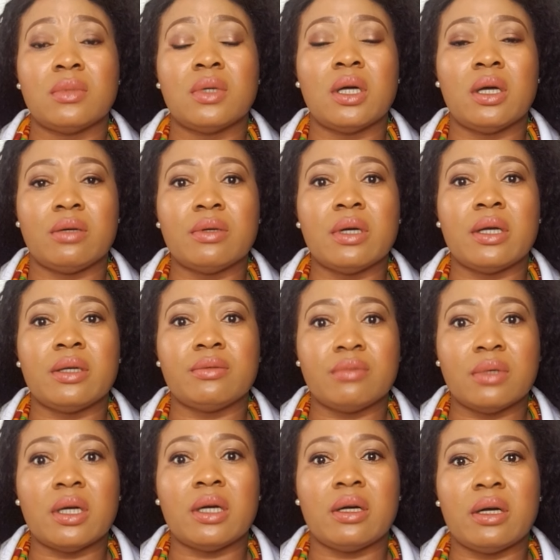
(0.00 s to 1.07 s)

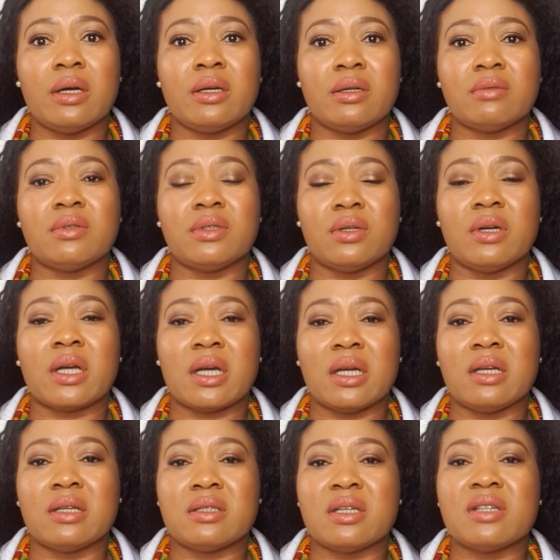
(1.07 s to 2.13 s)
I you know, I can
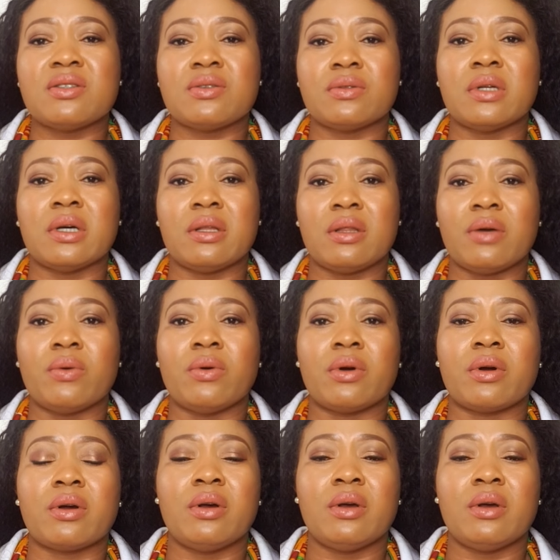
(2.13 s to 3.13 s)
attest to that, they work.